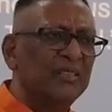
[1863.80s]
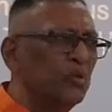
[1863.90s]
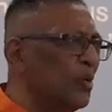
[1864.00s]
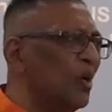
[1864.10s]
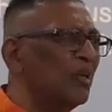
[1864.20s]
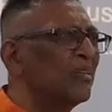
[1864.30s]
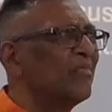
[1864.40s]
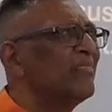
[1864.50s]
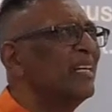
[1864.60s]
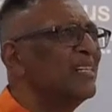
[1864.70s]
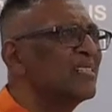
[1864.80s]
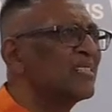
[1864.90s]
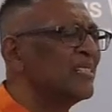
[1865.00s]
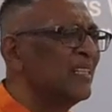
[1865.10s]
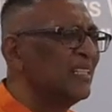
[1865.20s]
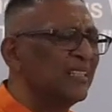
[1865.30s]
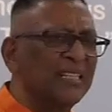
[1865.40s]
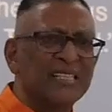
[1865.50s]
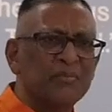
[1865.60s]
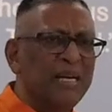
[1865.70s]
do all the things
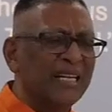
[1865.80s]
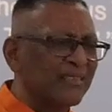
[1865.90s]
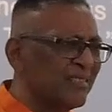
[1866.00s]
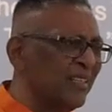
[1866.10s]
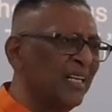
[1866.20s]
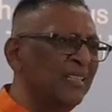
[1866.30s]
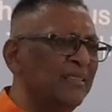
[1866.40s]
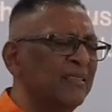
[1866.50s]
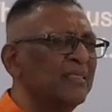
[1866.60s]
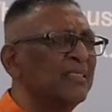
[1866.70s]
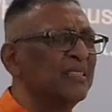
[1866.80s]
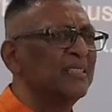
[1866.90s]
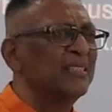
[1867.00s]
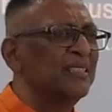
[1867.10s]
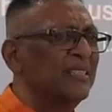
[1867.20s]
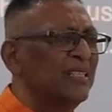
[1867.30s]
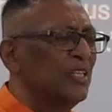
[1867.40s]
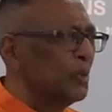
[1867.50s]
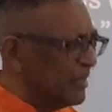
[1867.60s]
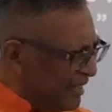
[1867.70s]
that this man has done.
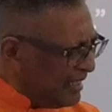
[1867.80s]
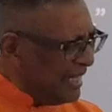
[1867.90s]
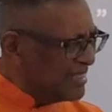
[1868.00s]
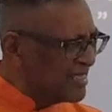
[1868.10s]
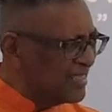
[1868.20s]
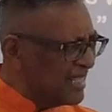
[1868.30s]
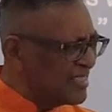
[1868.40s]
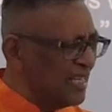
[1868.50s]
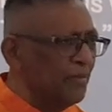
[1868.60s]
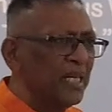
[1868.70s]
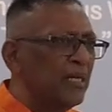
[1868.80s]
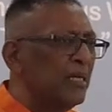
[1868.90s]
You would think that's going to...